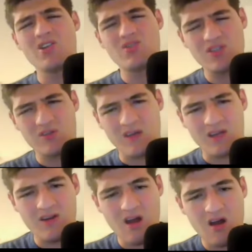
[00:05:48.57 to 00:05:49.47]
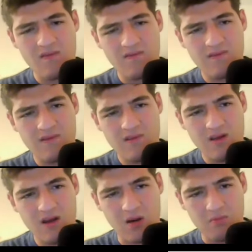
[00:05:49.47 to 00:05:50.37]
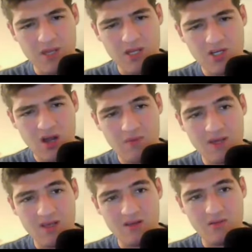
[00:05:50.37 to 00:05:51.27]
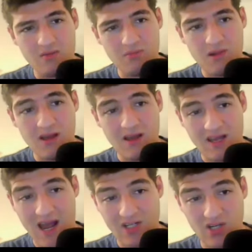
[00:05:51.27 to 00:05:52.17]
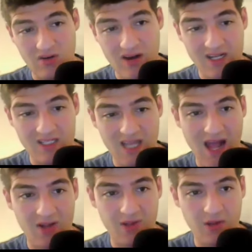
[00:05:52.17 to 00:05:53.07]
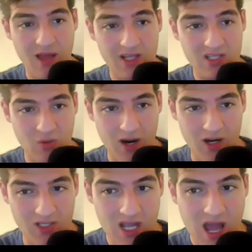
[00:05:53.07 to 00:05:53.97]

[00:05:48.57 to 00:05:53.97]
interestingly enough, our bishop can actually create an attack on the light squares.